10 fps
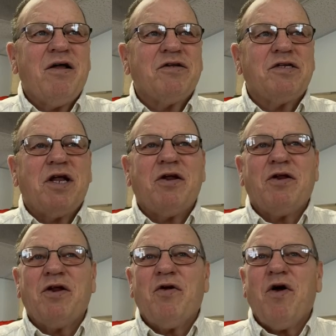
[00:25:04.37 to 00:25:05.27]
and say,
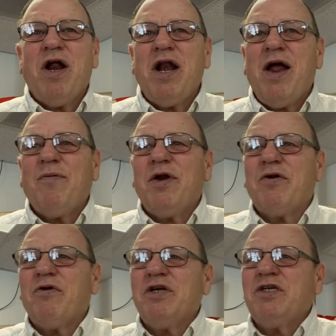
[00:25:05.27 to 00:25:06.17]
you know what, I've
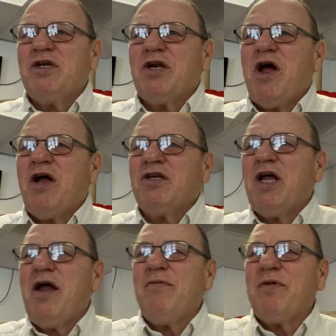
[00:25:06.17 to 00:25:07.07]
been a Christian a long
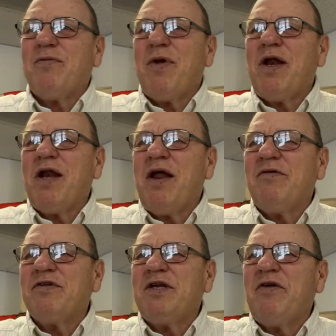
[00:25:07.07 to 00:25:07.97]
time and my
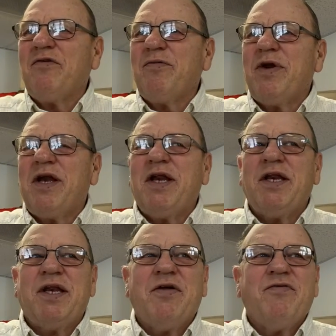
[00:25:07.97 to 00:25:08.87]
life's never
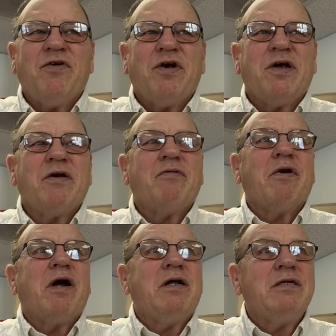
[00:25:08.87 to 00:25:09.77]
been any different.
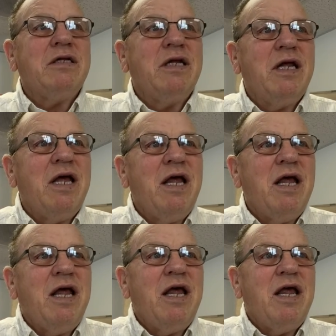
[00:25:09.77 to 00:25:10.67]
Well,
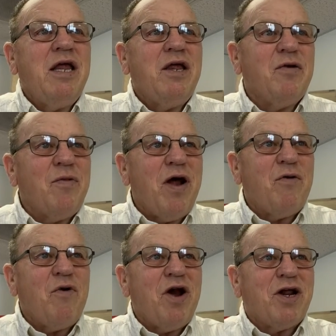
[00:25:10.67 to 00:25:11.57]
you
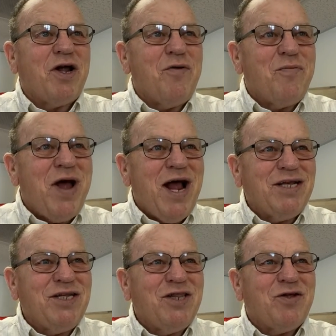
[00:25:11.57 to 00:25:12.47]
might want to come
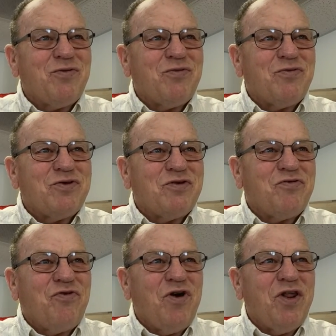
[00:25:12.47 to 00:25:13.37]
back to the
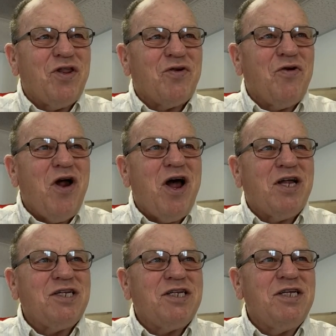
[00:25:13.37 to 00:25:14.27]
foot of the
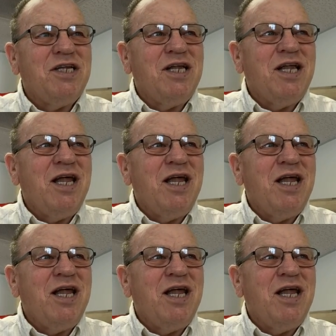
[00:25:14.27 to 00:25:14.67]
cross